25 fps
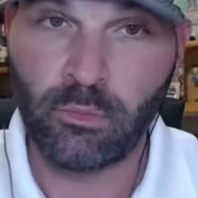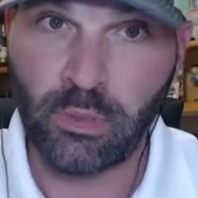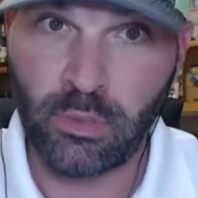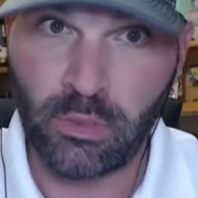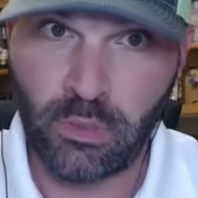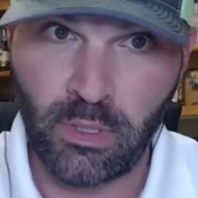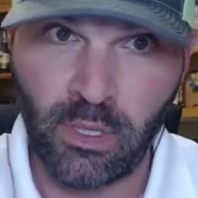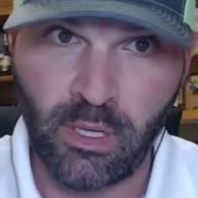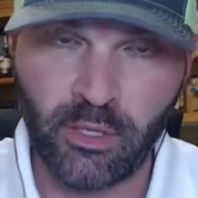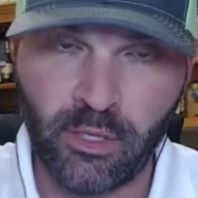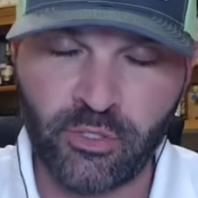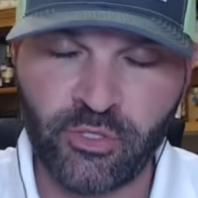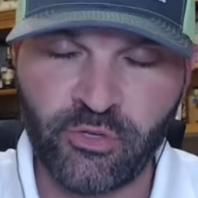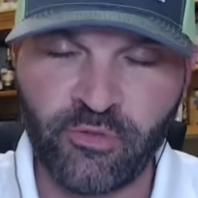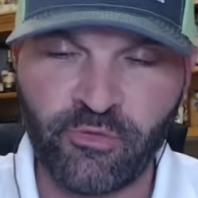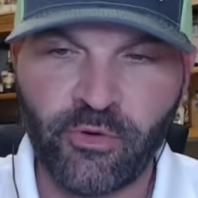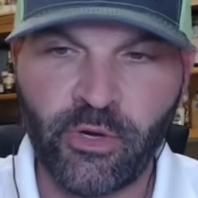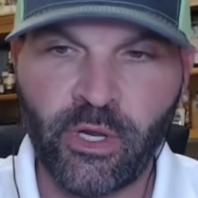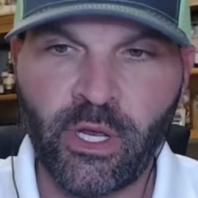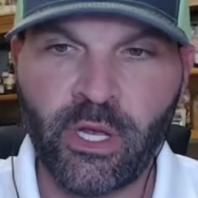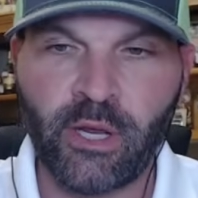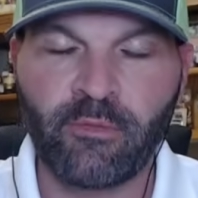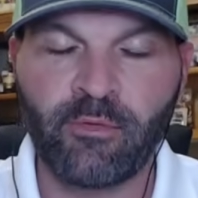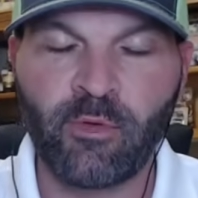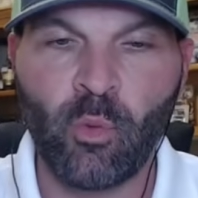How could you
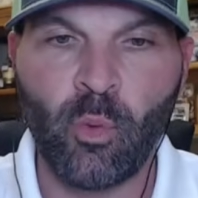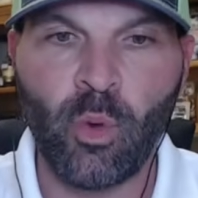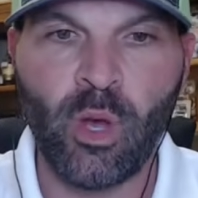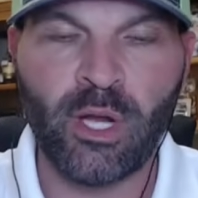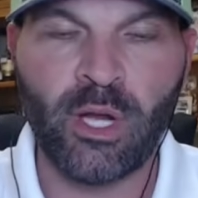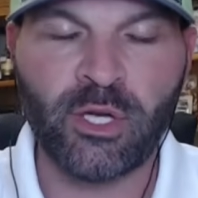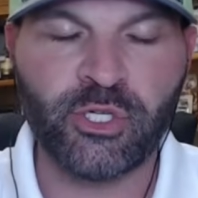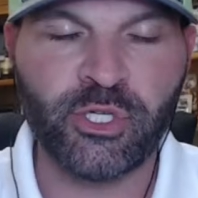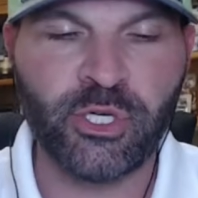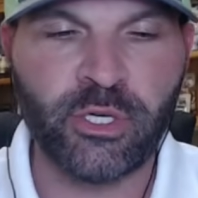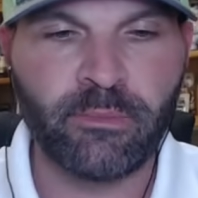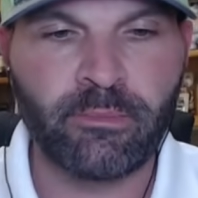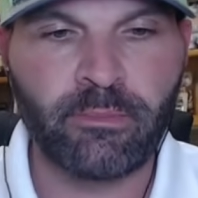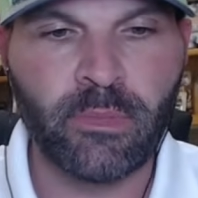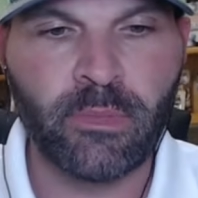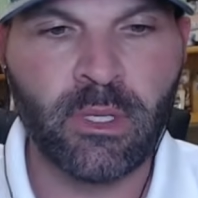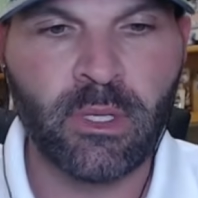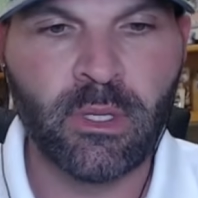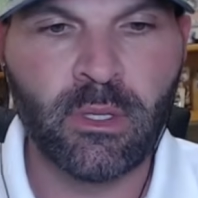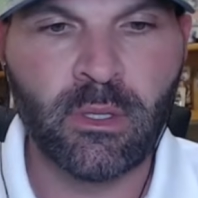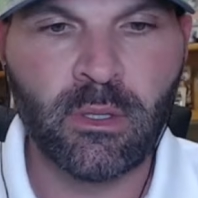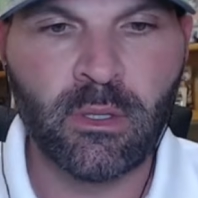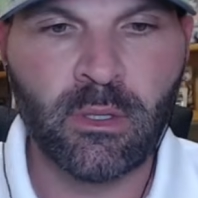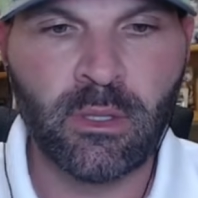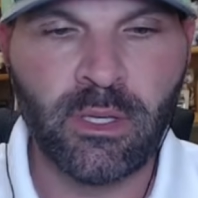forget if you watched it?
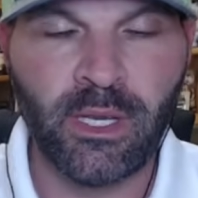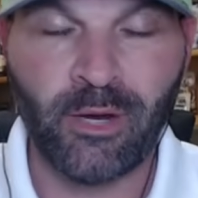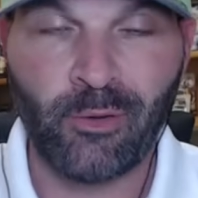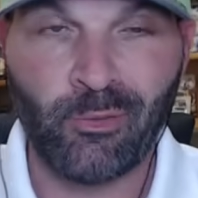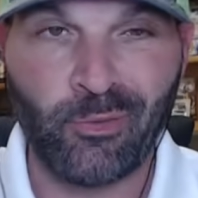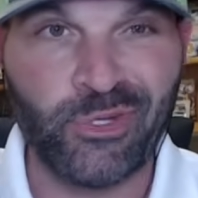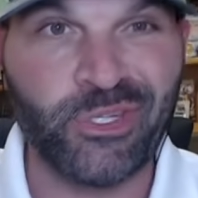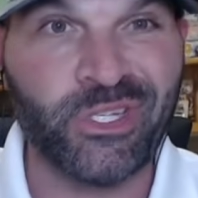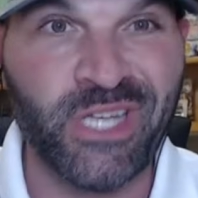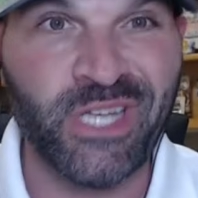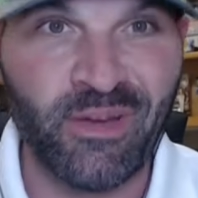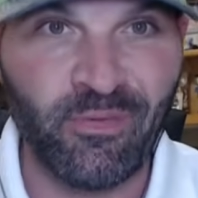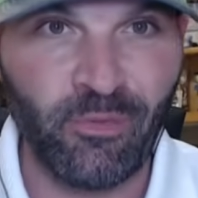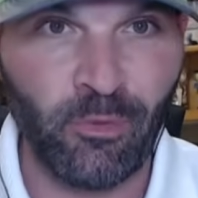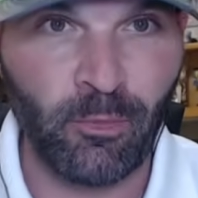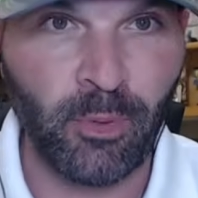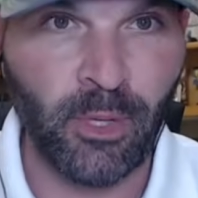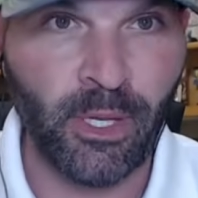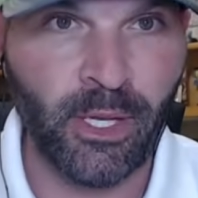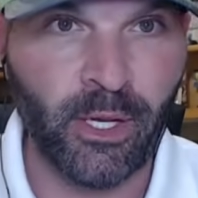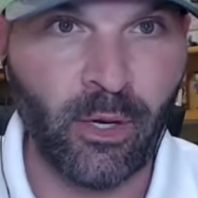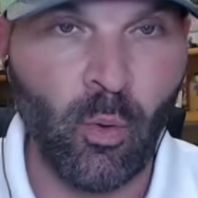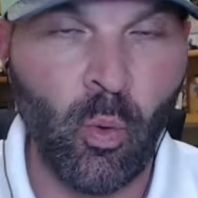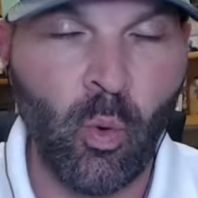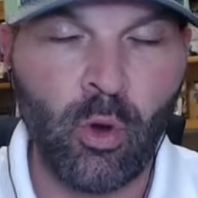He had a receiver
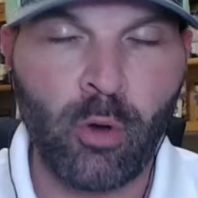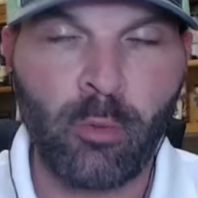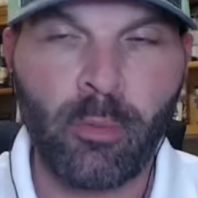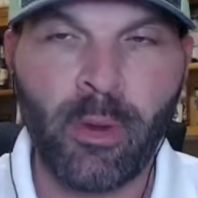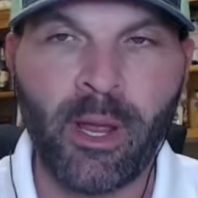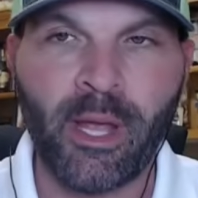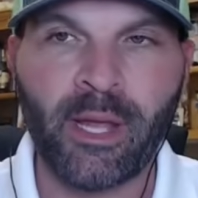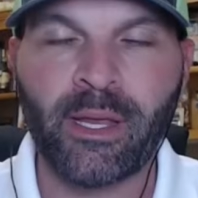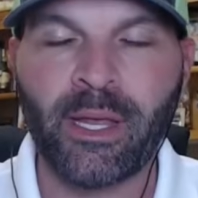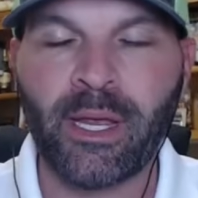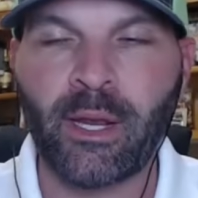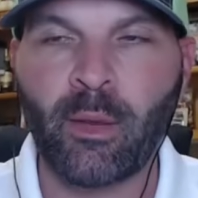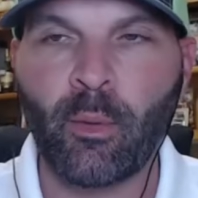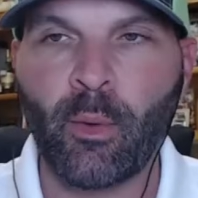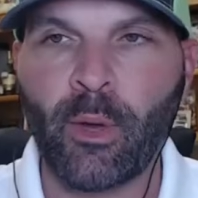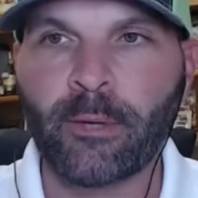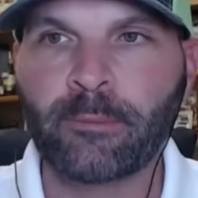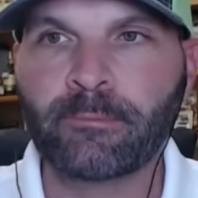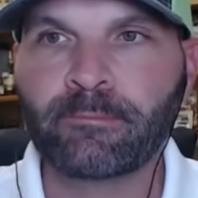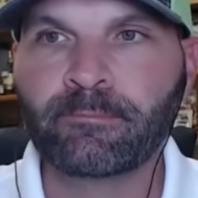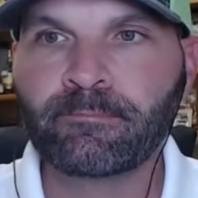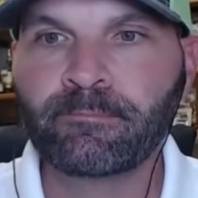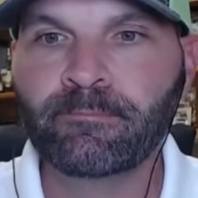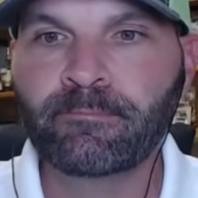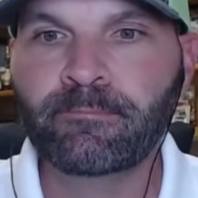playing quarterback. Anyway,